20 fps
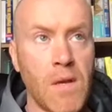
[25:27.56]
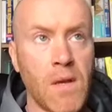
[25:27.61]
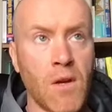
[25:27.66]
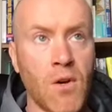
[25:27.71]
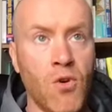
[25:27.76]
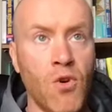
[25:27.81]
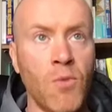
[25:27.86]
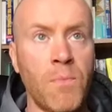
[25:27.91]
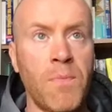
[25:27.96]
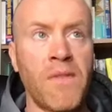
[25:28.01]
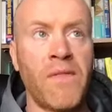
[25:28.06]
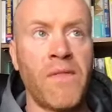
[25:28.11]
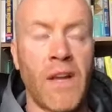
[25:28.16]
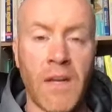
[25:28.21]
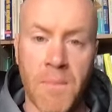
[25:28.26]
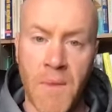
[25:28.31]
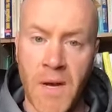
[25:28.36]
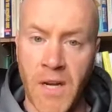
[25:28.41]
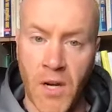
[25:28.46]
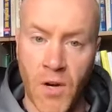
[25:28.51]
group of
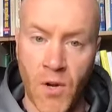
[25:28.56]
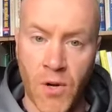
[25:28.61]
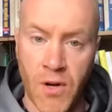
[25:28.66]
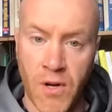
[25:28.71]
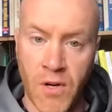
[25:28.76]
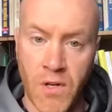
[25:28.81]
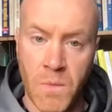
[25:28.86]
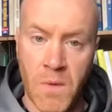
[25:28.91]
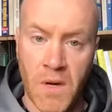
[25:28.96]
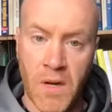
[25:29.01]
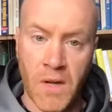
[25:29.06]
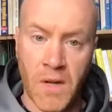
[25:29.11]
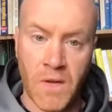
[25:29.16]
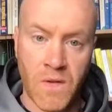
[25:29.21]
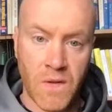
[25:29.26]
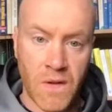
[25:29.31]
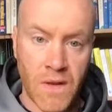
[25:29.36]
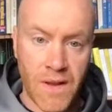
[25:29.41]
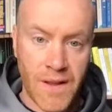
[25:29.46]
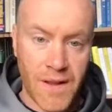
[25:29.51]
like-minded others,
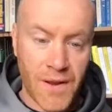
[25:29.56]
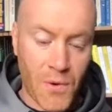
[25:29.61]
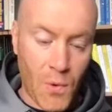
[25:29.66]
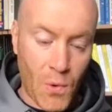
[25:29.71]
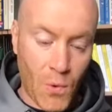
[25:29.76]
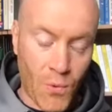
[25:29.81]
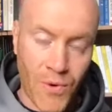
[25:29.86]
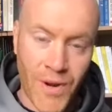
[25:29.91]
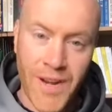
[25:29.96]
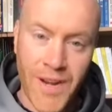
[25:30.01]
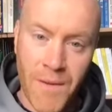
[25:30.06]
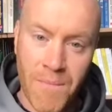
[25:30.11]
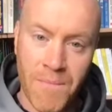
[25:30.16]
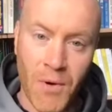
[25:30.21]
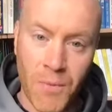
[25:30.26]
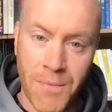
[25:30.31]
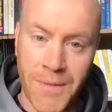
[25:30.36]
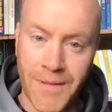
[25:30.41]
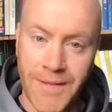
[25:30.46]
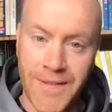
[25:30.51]
because we're in our
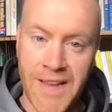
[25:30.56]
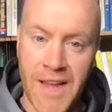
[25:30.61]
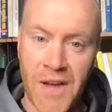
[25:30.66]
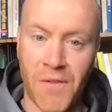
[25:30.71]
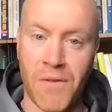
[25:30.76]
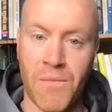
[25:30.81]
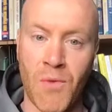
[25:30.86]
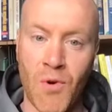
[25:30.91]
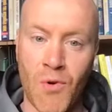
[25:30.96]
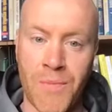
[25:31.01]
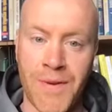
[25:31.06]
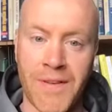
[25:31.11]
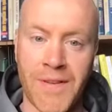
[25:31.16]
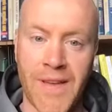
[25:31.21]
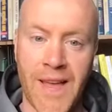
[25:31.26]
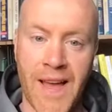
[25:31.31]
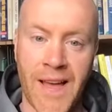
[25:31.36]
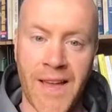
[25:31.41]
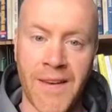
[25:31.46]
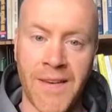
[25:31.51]
bubbles now at the moment,
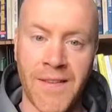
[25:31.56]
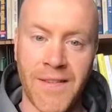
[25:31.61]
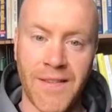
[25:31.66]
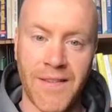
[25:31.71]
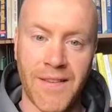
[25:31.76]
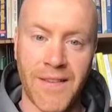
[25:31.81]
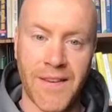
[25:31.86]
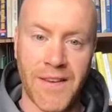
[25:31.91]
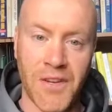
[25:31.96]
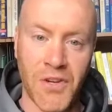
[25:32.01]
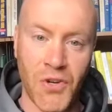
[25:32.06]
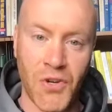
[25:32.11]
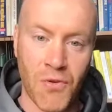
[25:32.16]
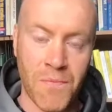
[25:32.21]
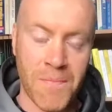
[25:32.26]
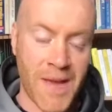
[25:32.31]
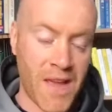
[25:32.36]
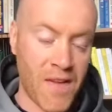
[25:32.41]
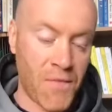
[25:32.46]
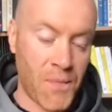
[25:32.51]
and you
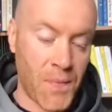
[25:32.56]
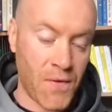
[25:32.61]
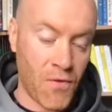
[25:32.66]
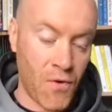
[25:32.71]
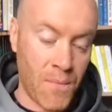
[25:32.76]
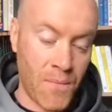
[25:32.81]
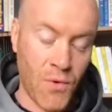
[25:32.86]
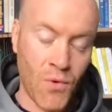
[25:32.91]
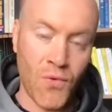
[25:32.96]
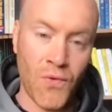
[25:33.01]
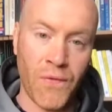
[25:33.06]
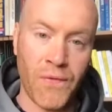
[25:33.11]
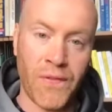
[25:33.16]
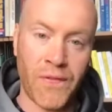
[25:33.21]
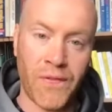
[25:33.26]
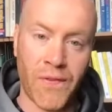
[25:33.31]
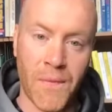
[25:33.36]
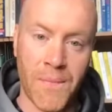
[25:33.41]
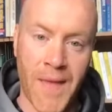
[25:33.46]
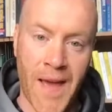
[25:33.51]
may have been removed
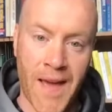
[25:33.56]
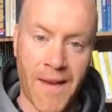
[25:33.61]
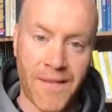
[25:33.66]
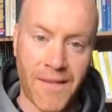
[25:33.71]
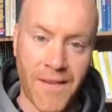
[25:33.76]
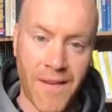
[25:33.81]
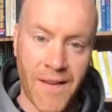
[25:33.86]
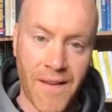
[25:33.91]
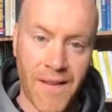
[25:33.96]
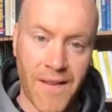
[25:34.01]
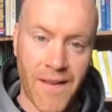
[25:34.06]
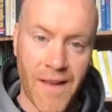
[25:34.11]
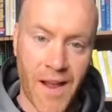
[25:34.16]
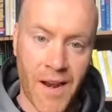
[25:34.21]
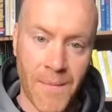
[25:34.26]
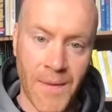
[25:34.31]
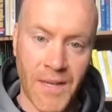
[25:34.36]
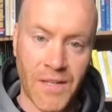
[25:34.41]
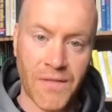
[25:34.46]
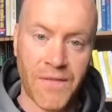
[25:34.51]
from that
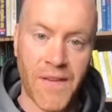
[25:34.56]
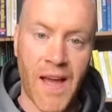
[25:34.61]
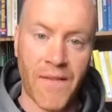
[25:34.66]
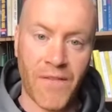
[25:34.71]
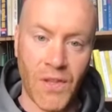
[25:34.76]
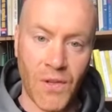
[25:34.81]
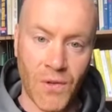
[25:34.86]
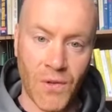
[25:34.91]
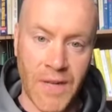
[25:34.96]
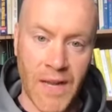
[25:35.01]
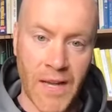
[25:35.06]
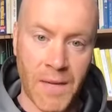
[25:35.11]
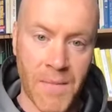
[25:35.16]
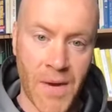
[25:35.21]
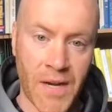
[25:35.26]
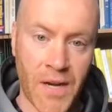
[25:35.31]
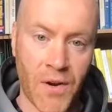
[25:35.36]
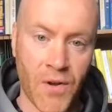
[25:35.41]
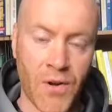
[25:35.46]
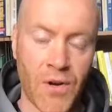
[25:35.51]
element of having those
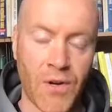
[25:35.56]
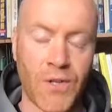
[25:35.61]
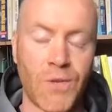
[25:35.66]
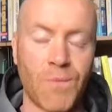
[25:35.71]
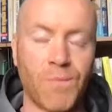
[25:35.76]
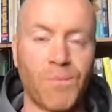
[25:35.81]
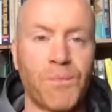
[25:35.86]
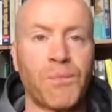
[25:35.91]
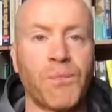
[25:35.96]
like-minded others.